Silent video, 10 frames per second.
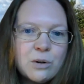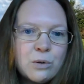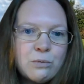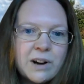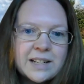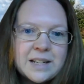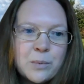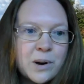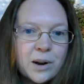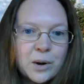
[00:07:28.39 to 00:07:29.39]
already
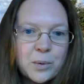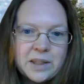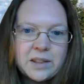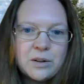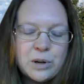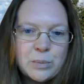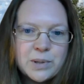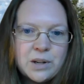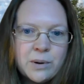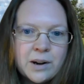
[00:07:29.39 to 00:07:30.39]
work with the
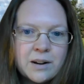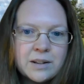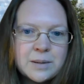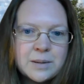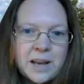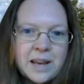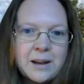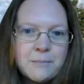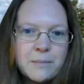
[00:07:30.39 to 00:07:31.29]
groups who are going to be